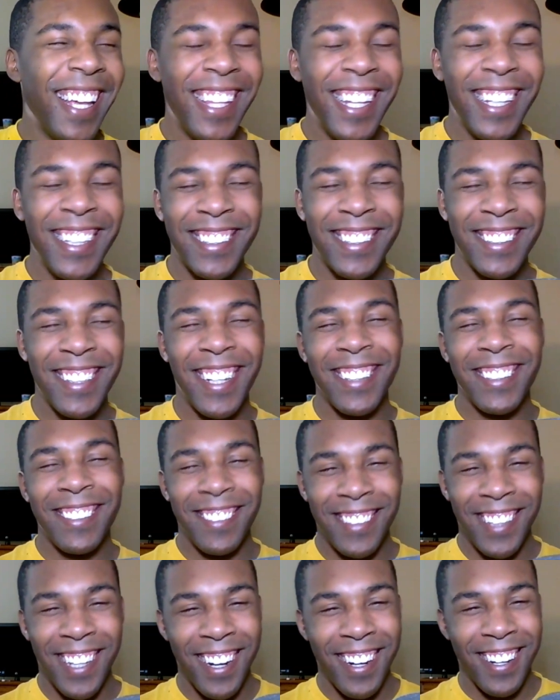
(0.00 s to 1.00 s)
that's
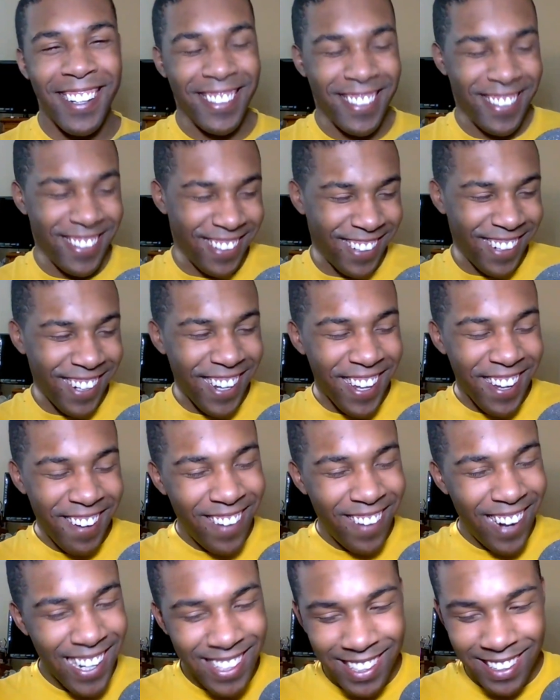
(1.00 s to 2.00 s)
Natsu's character.
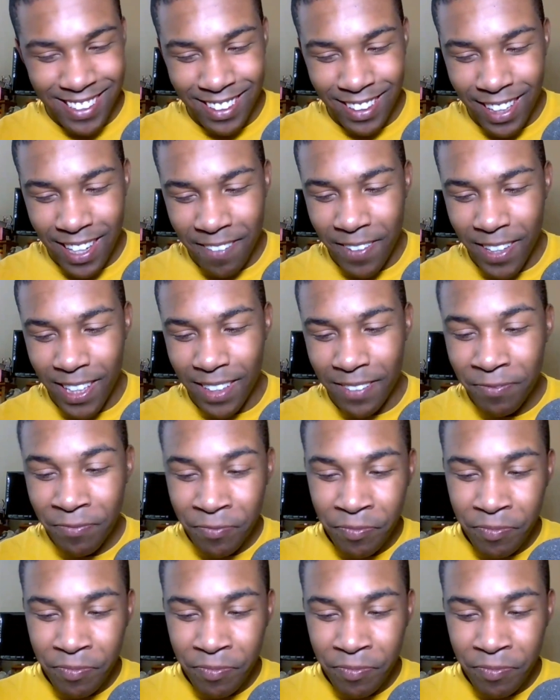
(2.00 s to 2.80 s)
I just love it.